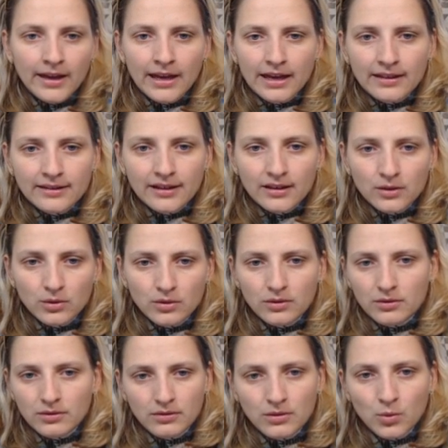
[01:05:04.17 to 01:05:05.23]
And
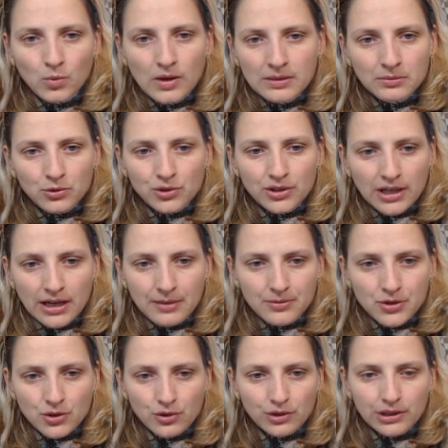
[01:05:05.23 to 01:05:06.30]
then one more time,
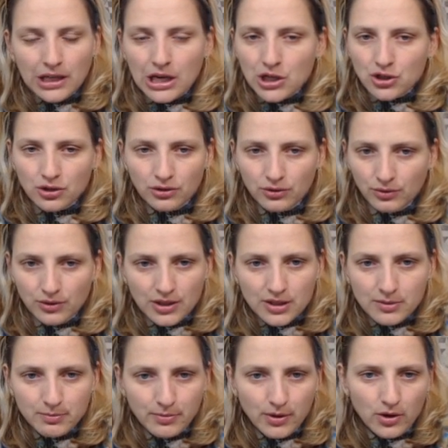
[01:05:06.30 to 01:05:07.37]
zero attention to this
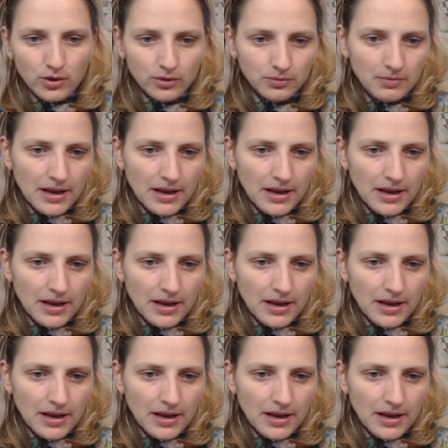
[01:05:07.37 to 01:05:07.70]
pawn.